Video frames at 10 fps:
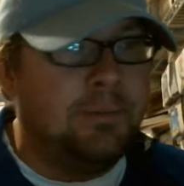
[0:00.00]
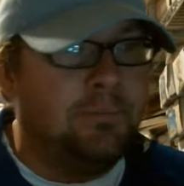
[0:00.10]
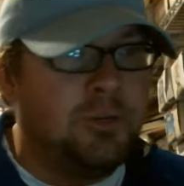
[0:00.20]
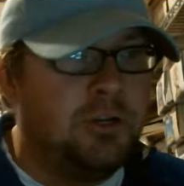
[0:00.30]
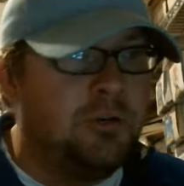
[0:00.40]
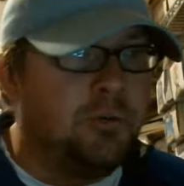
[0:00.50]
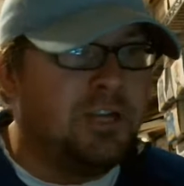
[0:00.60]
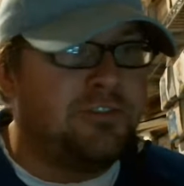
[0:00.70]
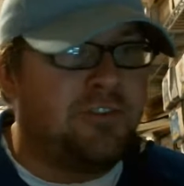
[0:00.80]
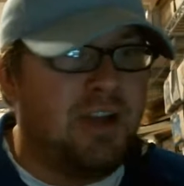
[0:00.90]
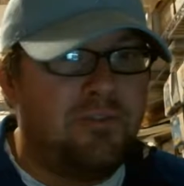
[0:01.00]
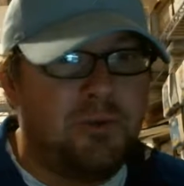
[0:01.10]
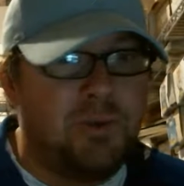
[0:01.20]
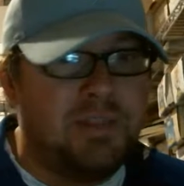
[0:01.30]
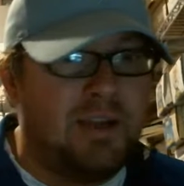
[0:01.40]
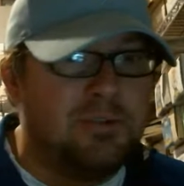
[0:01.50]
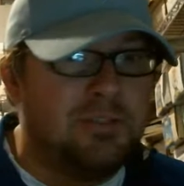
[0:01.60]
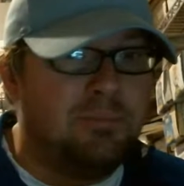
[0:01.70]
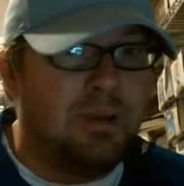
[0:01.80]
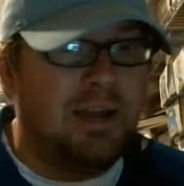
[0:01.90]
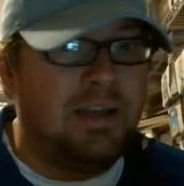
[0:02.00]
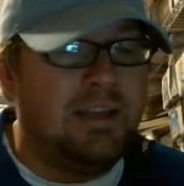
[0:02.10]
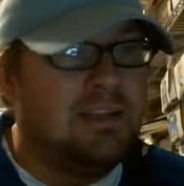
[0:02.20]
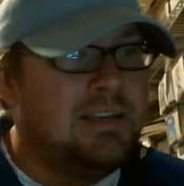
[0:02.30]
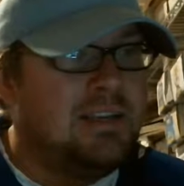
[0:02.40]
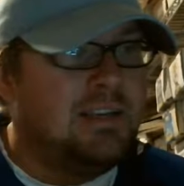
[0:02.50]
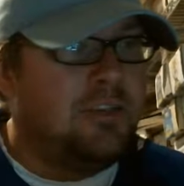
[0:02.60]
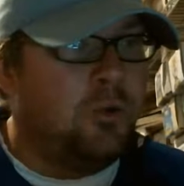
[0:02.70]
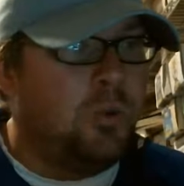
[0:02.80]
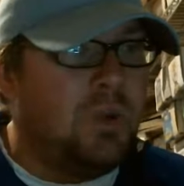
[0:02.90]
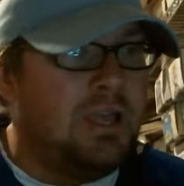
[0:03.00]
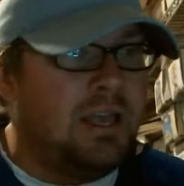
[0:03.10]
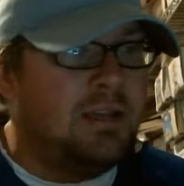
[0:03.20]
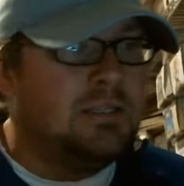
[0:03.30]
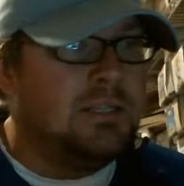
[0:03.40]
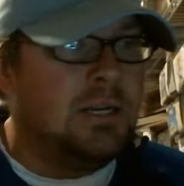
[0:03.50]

Could reach 500,000 by the weekend.